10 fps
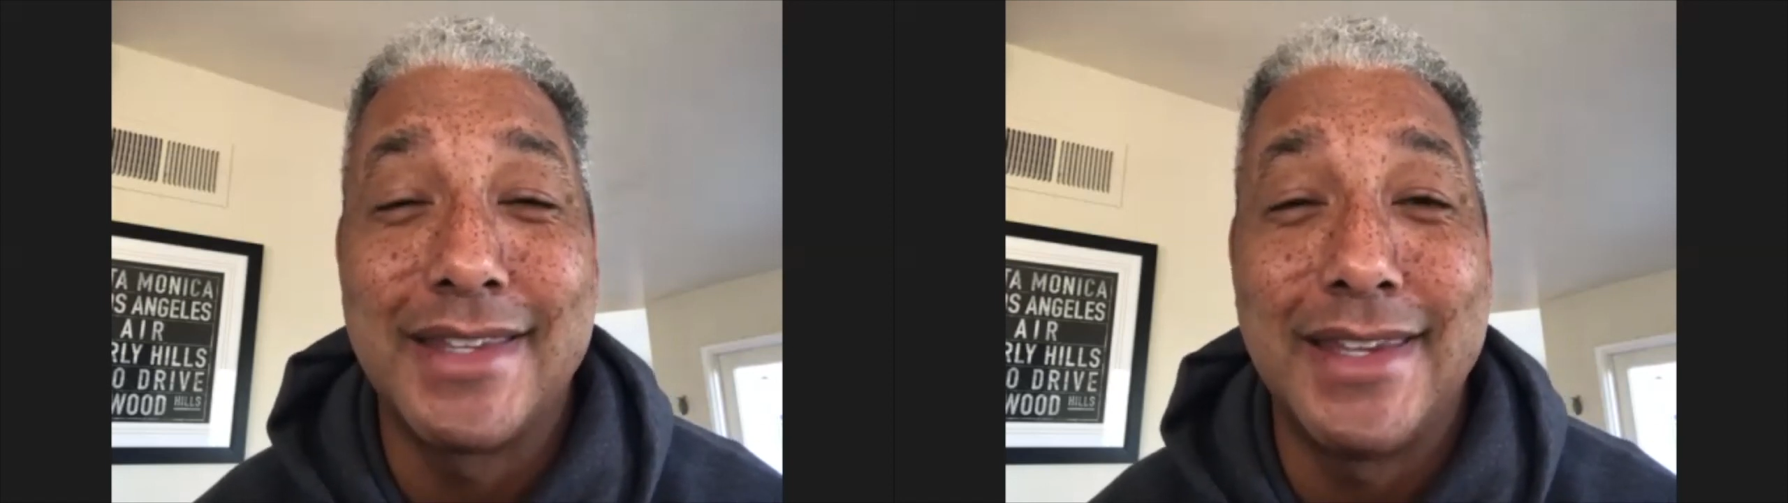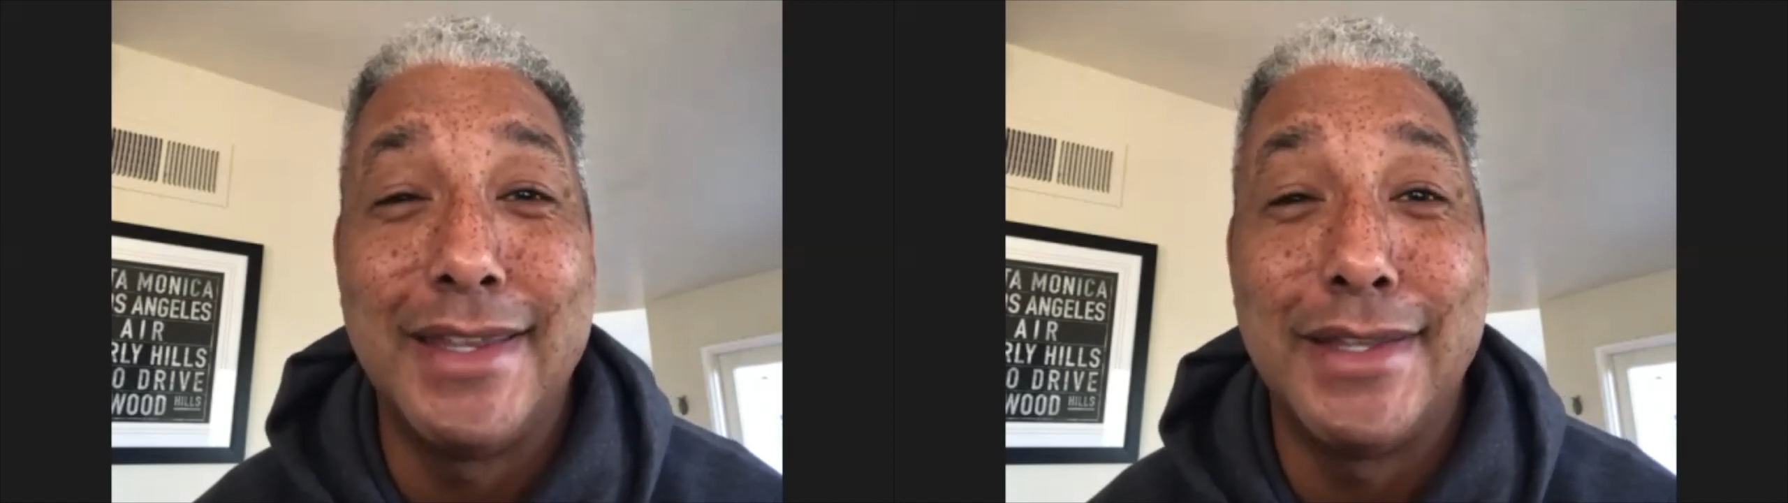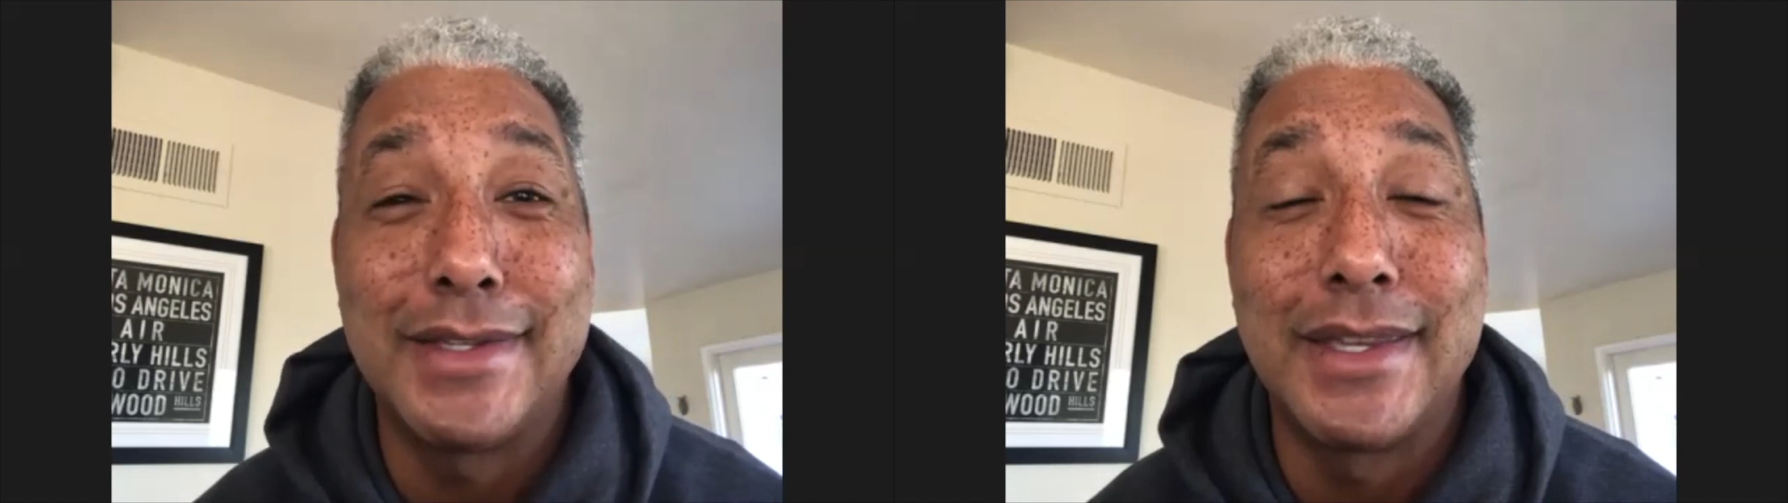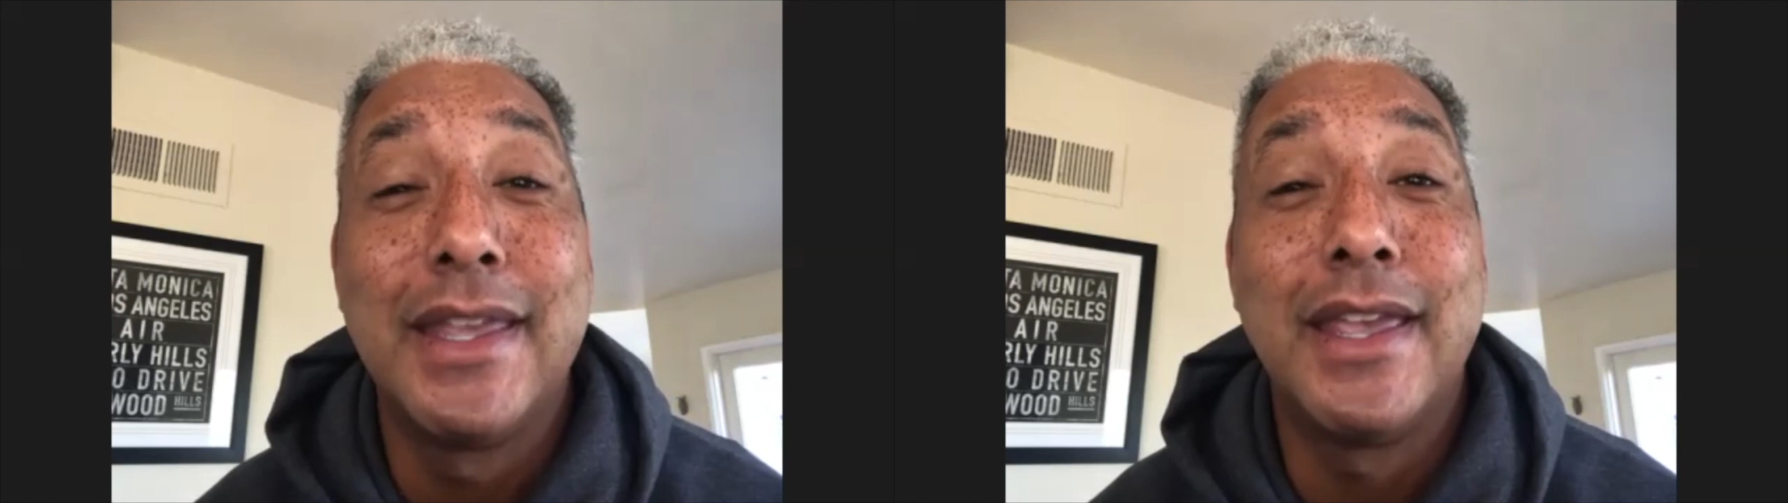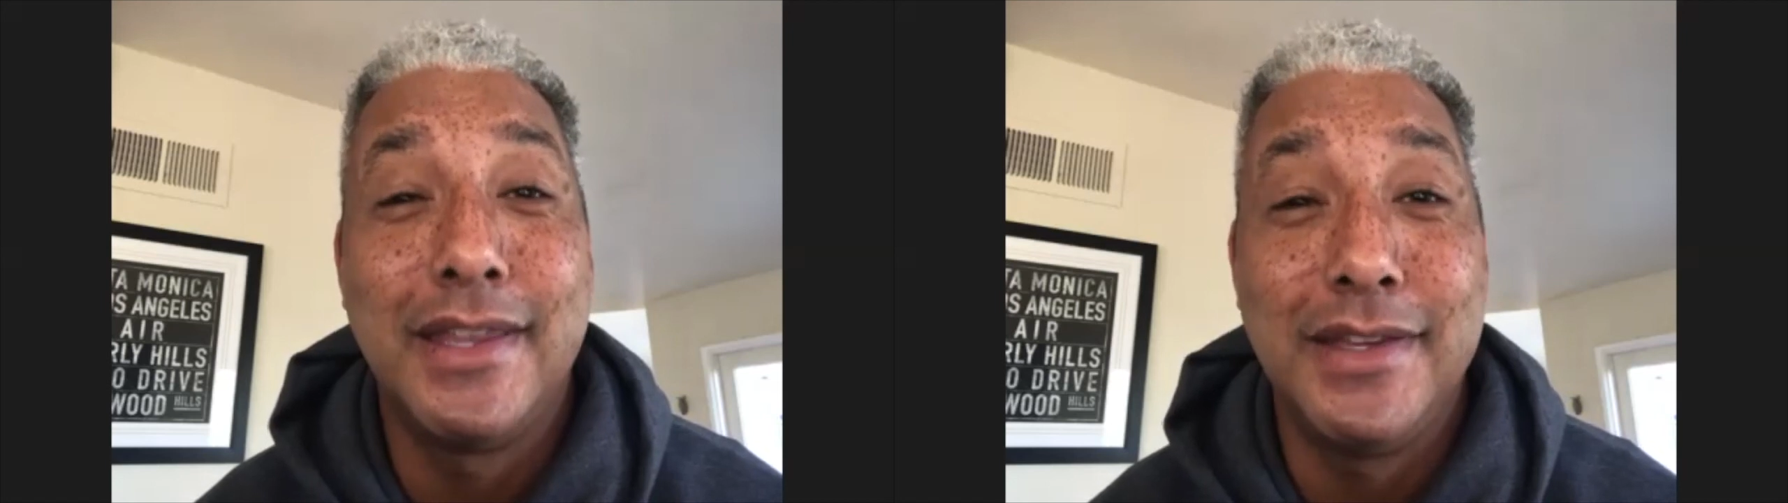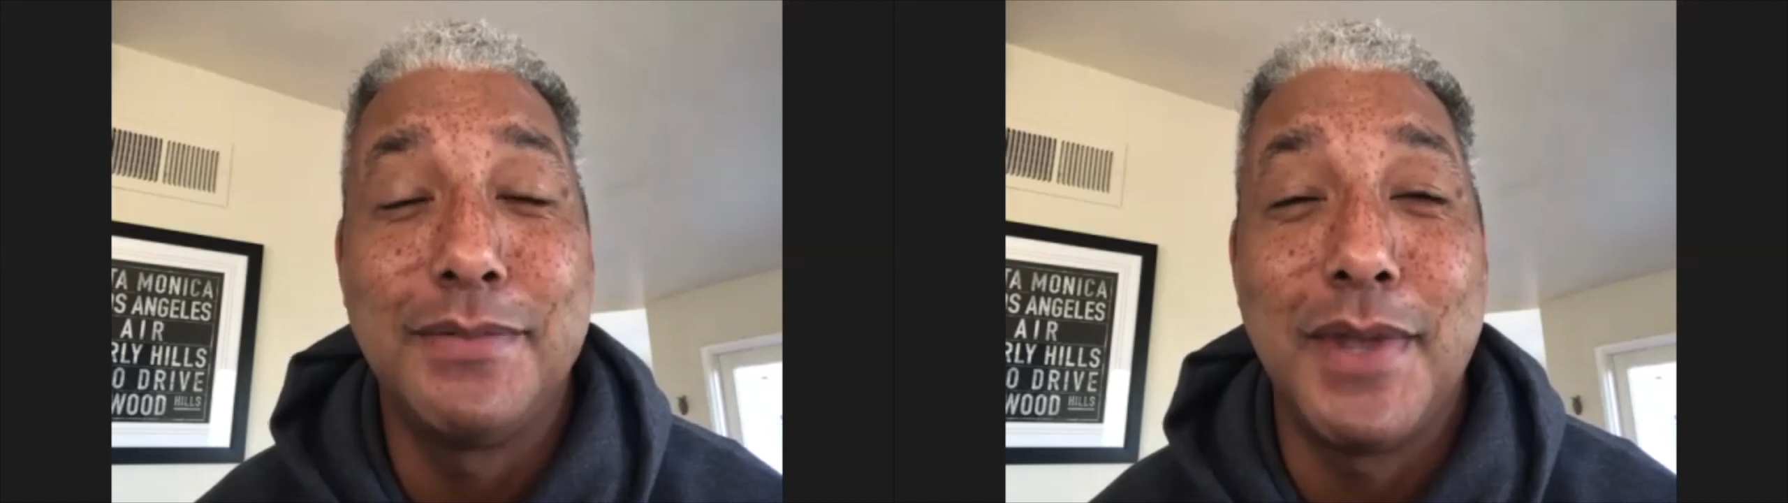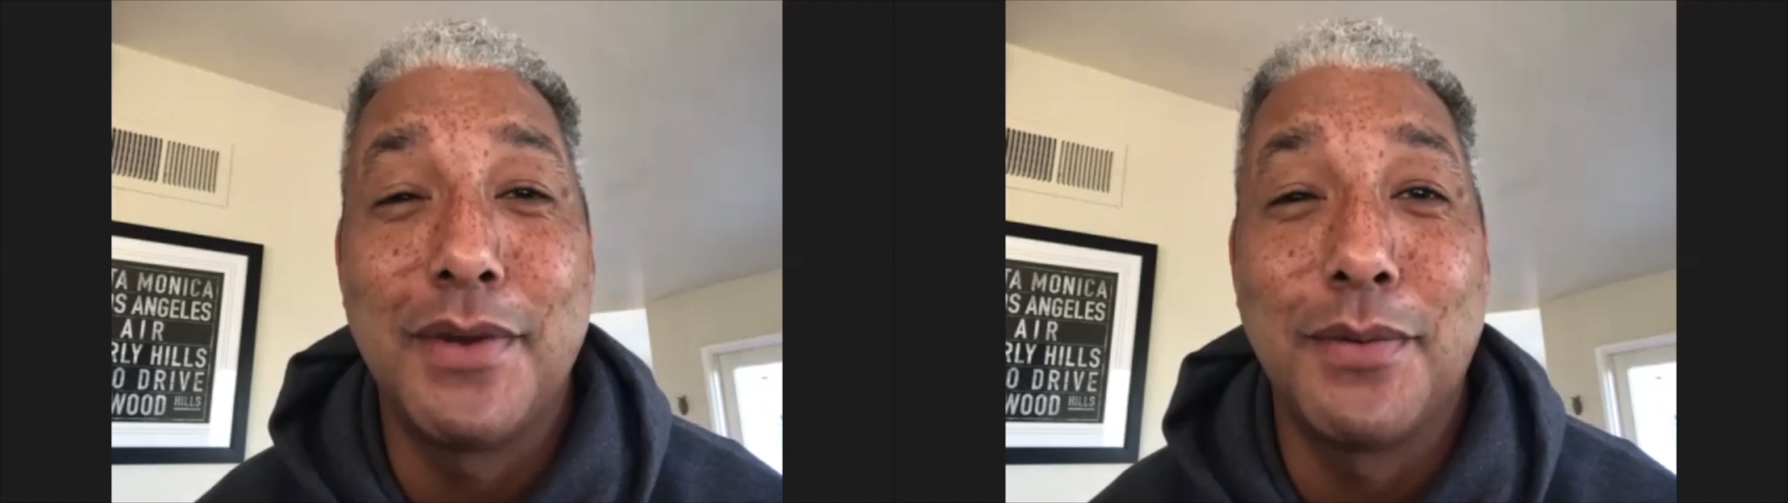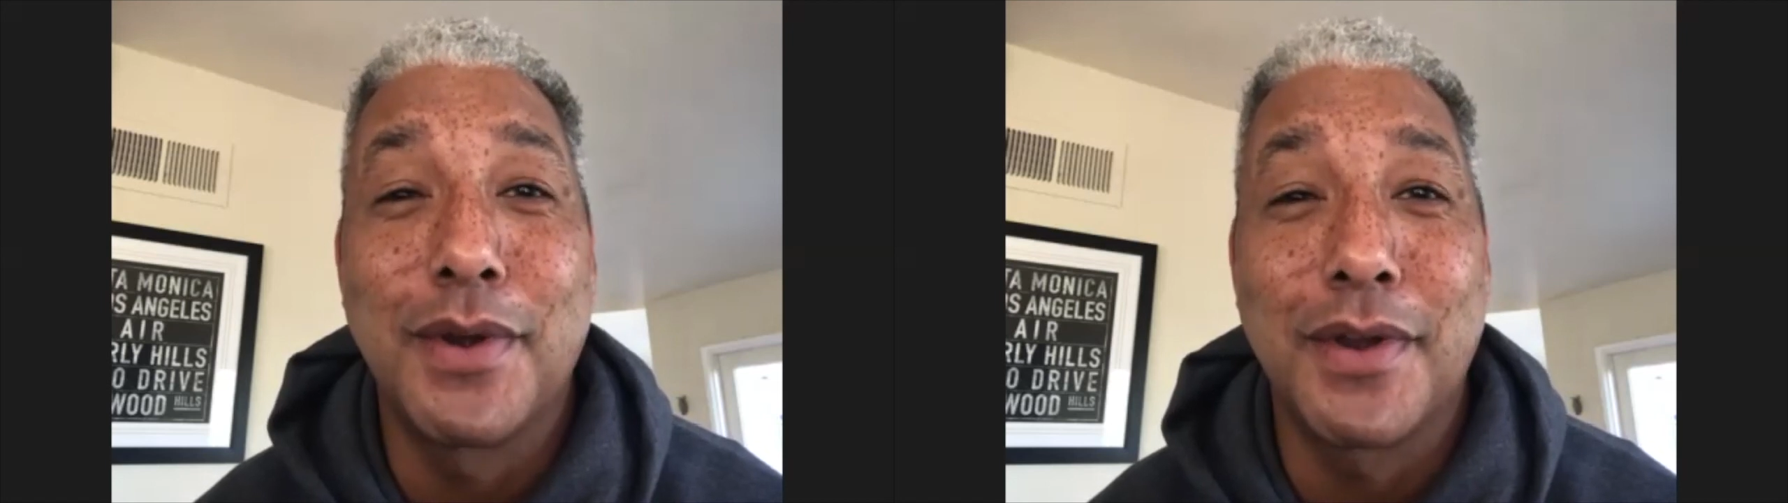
is, he's made it work.